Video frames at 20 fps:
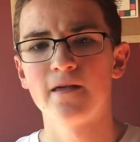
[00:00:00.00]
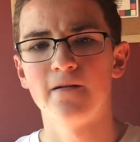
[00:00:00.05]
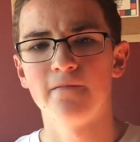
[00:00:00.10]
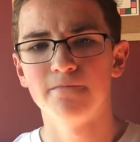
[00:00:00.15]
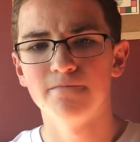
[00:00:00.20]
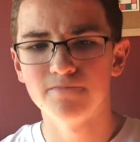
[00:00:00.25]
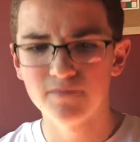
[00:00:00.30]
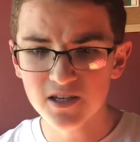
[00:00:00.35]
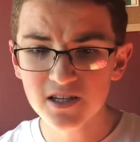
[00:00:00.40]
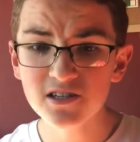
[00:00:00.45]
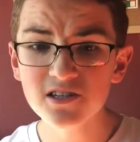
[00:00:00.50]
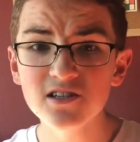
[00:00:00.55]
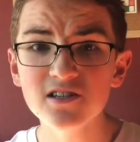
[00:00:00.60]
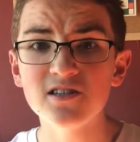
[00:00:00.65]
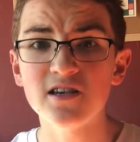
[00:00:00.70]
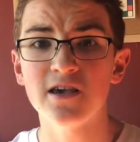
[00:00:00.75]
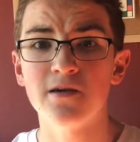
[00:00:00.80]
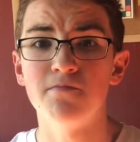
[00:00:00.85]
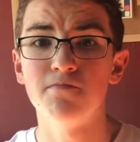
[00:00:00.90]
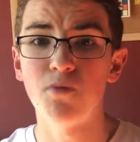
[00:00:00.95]
This is
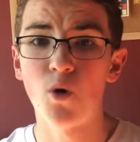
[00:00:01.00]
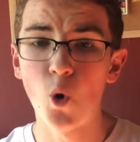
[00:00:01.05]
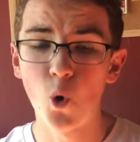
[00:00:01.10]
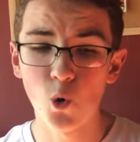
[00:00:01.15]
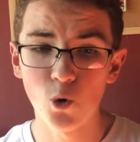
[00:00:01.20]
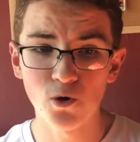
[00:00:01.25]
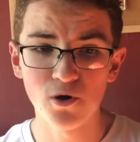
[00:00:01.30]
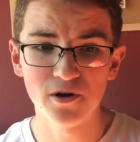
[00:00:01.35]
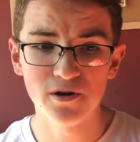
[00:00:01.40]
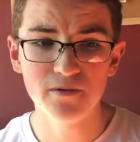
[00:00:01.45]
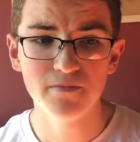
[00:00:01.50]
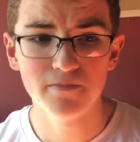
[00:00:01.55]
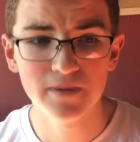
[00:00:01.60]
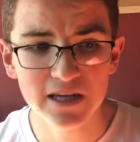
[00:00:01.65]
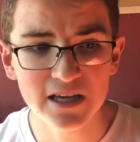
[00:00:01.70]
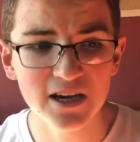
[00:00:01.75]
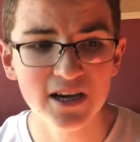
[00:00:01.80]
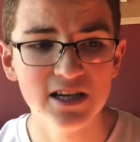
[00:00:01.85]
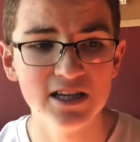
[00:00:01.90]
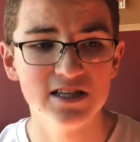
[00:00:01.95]
important
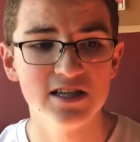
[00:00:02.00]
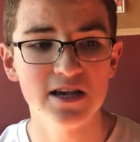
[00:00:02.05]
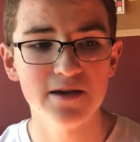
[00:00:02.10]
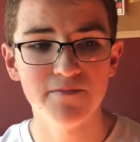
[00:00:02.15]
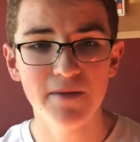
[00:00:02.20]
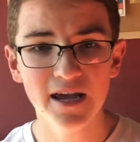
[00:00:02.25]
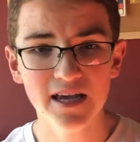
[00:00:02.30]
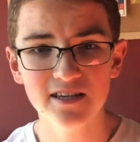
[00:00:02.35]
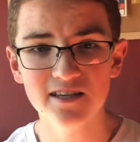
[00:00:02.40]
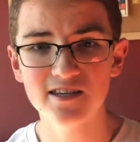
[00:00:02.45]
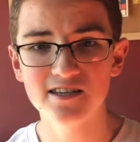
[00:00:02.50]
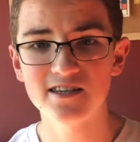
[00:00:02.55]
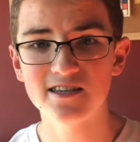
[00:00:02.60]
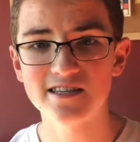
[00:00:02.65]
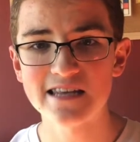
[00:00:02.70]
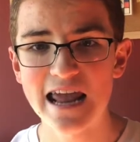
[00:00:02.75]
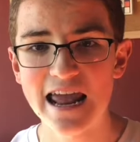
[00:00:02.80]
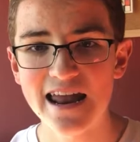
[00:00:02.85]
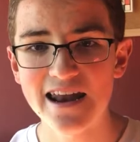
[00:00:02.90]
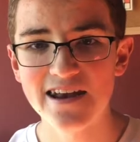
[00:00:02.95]
because it makes it
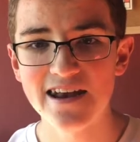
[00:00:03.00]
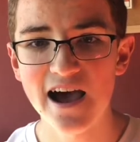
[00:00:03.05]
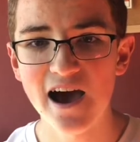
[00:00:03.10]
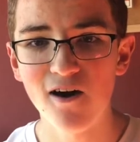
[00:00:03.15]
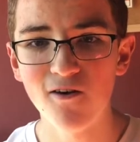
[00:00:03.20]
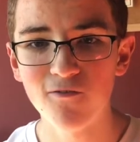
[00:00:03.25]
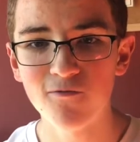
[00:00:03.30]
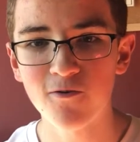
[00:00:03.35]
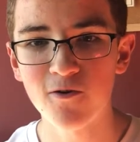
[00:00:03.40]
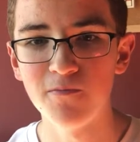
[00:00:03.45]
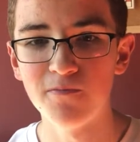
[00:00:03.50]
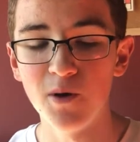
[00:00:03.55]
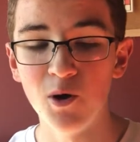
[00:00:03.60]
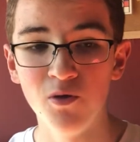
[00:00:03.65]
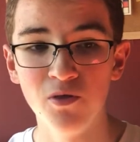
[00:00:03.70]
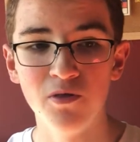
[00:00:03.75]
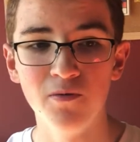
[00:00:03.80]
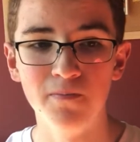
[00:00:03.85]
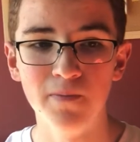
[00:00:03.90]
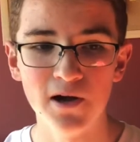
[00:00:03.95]
stand out from both
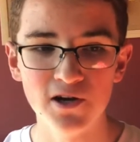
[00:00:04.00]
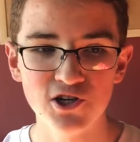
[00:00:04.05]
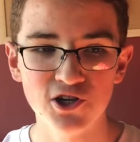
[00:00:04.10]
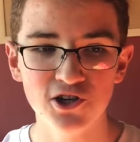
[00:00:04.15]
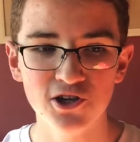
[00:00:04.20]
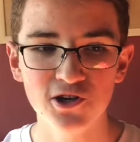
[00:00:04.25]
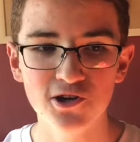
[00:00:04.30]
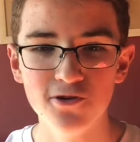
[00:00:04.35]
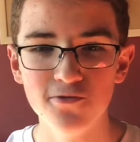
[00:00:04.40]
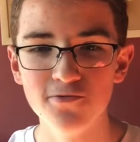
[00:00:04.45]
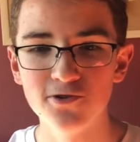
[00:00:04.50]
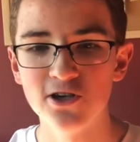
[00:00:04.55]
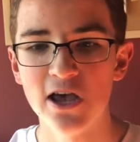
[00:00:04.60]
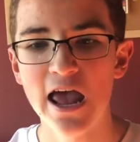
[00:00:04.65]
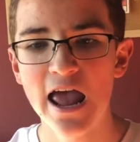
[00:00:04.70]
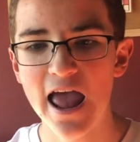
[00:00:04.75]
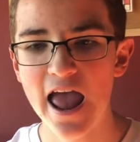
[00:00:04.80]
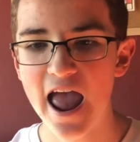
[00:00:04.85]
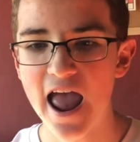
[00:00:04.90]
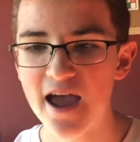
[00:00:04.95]
the budget cubes
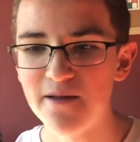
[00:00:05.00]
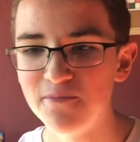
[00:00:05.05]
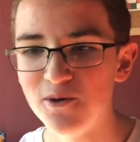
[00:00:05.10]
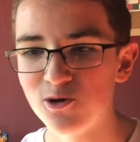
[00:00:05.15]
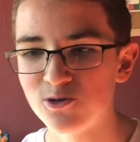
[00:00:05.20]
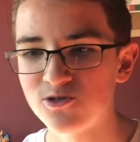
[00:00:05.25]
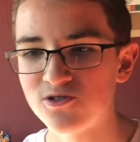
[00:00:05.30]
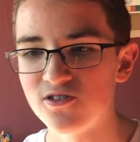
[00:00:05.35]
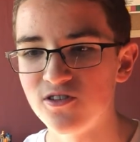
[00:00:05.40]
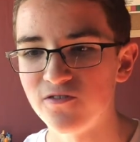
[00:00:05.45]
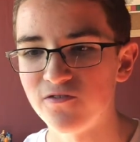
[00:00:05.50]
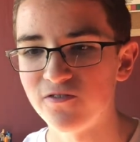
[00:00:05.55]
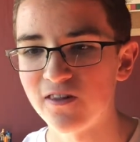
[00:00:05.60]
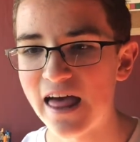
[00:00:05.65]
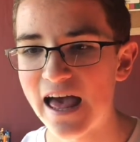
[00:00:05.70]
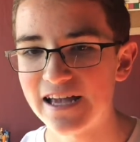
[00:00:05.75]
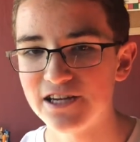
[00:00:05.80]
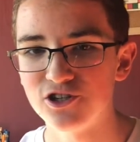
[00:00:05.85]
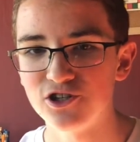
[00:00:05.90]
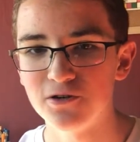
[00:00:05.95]
and most of the
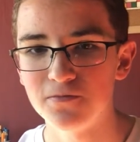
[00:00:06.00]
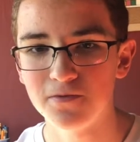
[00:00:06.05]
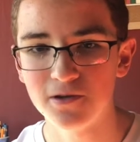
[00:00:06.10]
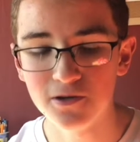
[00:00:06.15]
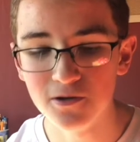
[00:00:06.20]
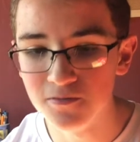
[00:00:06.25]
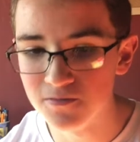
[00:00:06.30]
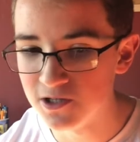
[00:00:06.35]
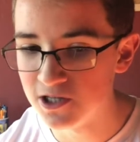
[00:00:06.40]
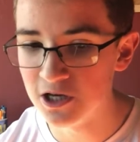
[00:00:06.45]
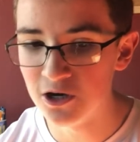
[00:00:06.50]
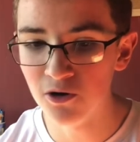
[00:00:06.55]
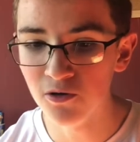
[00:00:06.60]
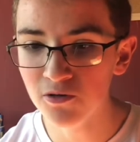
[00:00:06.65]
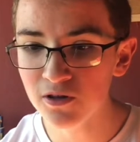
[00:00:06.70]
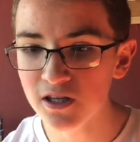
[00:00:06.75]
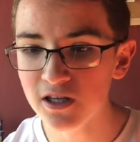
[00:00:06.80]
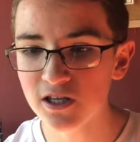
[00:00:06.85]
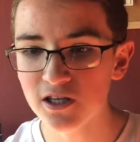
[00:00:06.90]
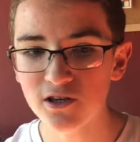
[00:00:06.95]
flagship cubes. The
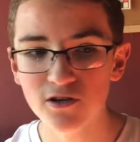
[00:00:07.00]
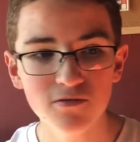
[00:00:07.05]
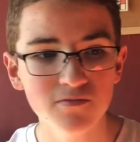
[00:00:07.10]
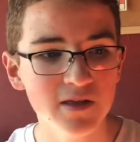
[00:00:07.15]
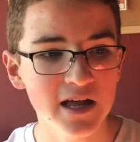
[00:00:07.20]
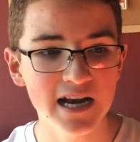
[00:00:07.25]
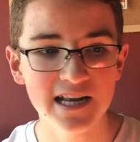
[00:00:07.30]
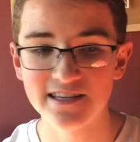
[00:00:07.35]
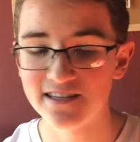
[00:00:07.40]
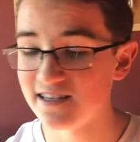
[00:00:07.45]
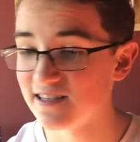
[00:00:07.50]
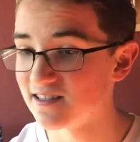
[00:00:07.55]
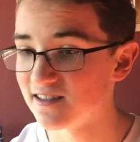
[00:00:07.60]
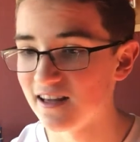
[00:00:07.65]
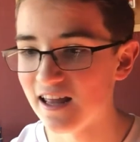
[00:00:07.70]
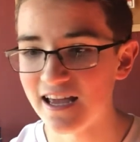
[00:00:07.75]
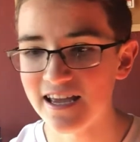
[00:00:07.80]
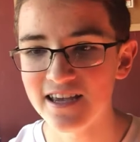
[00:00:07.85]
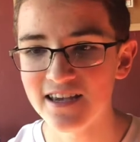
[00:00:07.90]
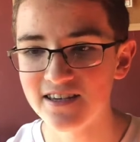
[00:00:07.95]
only cube that is as
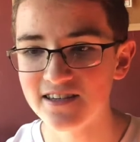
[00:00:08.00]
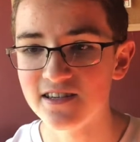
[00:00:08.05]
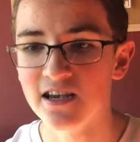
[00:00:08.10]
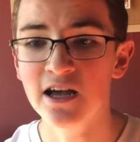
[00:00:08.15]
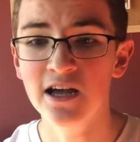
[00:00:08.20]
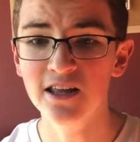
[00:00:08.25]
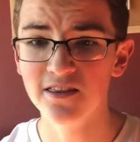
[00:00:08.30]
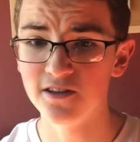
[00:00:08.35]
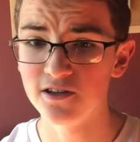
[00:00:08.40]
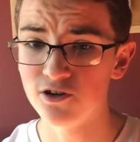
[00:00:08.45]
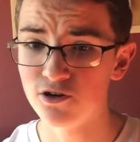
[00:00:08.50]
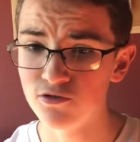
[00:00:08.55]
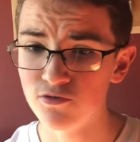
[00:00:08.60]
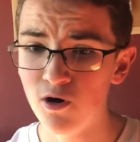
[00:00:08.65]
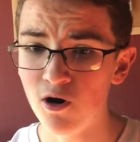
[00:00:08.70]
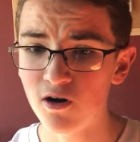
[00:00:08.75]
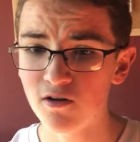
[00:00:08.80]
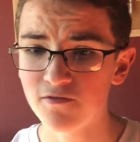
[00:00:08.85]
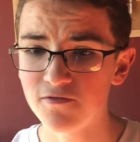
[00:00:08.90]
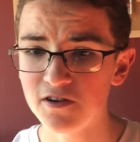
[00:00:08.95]
light as the
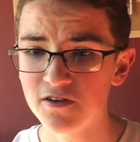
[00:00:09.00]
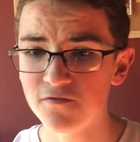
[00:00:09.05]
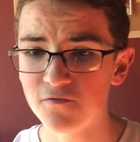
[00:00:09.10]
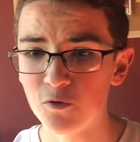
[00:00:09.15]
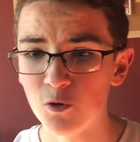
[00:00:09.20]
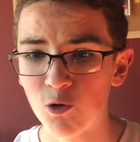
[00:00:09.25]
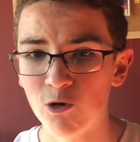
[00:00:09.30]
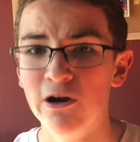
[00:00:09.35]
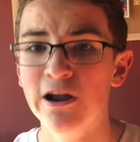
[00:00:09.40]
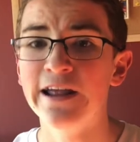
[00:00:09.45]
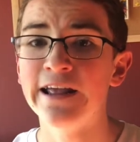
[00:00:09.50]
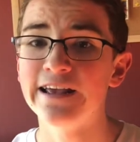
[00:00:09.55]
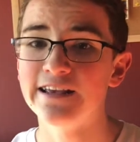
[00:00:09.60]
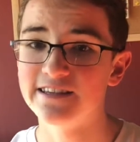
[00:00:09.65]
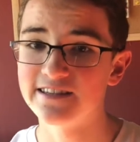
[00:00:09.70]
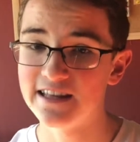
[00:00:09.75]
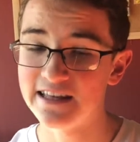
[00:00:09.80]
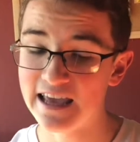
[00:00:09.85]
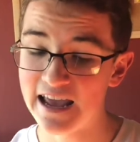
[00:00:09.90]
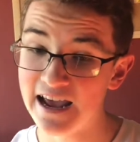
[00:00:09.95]
Guhong V4 is the
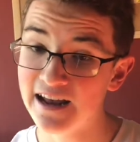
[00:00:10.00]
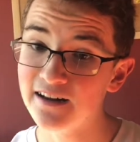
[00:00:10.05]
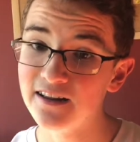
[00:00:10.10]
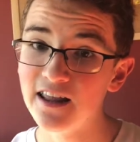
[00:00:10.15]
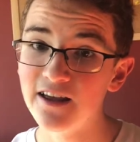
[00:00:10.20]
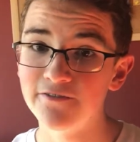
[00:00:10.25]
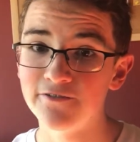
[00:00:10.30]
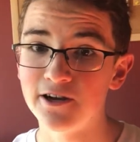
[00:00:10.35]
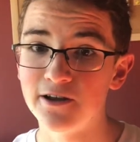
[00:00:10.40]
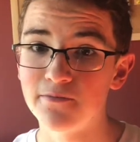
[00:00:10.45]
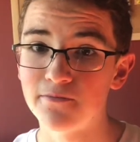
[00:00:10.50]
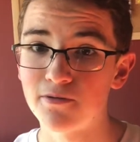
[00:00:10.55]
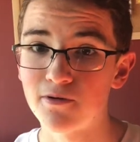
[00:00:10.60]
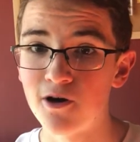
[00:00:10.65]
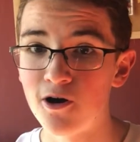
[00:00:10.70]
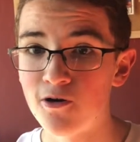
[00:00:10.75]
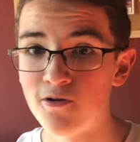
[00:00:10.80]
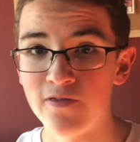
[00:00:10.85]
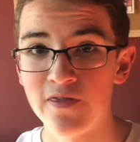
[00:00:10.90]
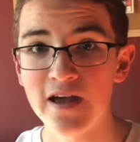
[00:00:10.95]
GAN 11M
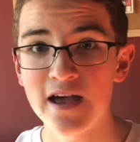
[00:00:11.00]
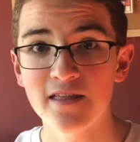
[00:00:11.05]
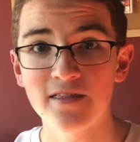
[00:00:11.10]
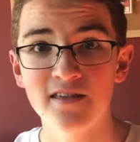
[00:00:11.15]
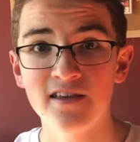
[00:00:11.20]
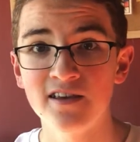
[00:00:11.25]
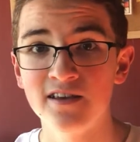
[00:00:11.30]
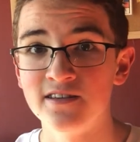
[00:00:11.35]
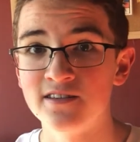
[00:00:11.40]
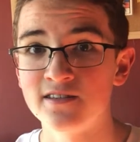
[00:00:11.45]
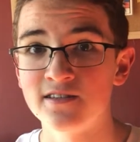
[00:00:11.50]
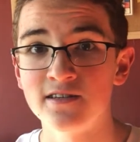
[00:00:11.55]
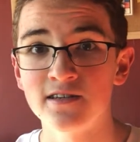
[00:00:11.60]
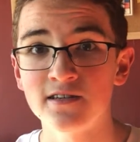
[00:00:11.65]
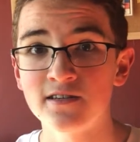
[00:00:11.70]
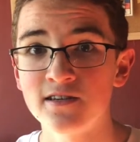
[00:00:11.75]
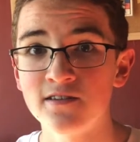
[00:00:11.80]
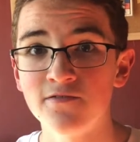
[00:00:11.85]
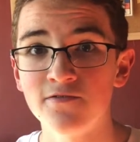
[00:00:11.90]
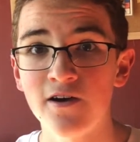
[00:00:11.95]
Pro, and that thing is
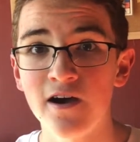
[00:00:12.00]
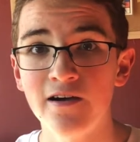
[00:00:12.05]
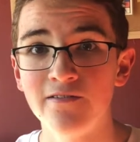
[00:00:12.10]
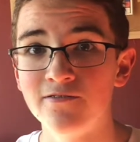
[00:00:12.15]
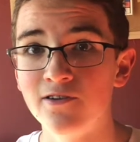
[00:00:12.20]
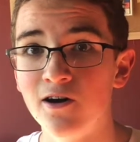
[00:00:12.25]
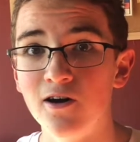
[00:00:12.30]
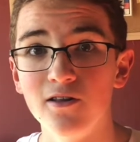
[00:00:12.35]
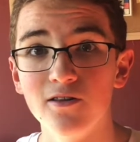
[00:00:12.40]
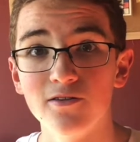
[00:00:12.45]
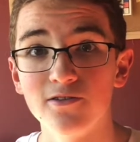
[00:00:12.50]
$65,